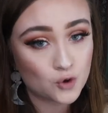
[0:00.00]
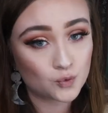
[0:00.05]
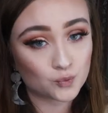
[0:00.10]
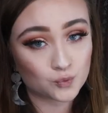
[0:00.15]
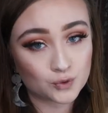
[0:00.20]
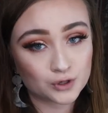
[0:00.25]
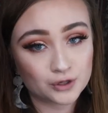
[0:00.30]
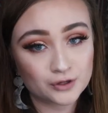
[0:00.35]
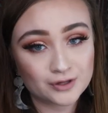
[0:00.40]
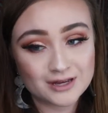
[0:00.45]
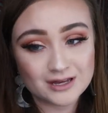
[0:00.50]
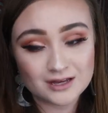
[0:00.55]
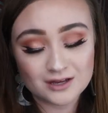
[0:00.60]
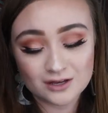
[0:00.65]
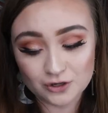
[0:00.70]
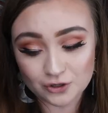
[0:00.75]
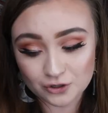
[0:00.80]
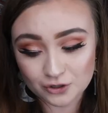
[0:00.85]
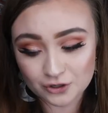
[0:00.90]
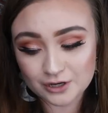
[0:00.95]
really
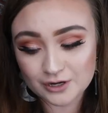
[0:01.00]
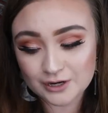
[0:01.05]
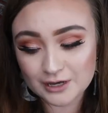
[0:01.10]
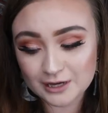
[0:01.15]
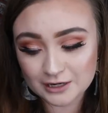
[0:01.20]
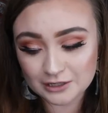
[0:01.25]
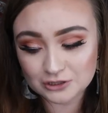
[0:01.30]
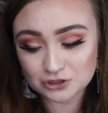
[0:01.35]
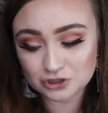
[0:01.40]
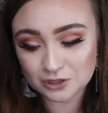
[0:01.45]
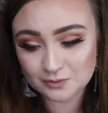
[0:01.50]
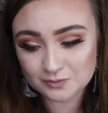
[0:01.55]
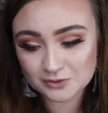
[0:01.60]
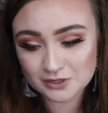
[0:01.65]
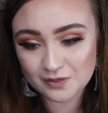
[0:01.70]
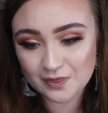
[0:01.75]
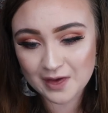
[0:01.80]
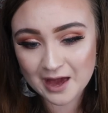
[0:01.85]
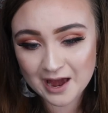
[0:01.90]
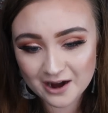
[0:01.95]
good hidden gems
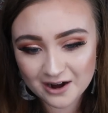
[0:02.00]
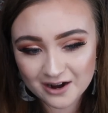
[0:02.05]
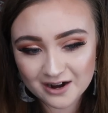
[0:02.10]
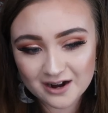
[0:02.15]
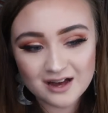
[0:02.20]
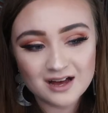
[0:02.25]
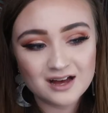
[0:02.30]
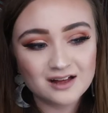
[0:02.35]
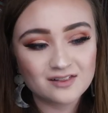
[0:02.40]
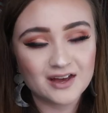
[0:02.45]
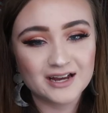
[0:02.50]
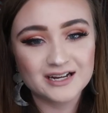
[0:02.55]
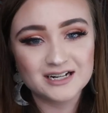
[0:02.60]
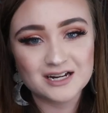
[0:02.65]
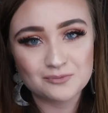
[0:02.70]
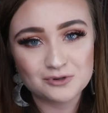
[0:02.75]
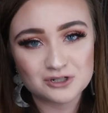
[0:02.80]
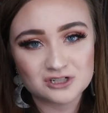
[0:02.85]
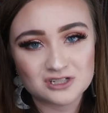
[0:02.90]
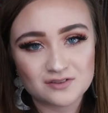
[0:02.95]
in there, like
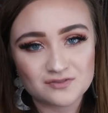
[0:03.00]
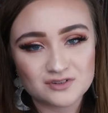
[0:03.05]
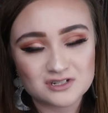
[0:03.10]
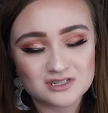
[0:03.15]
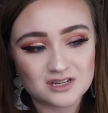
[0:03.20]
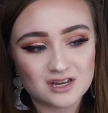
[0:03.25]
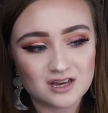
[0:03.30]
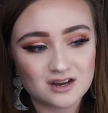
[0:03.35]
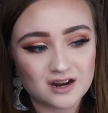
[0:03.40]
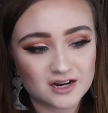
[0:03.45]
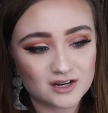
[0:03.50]
number 17.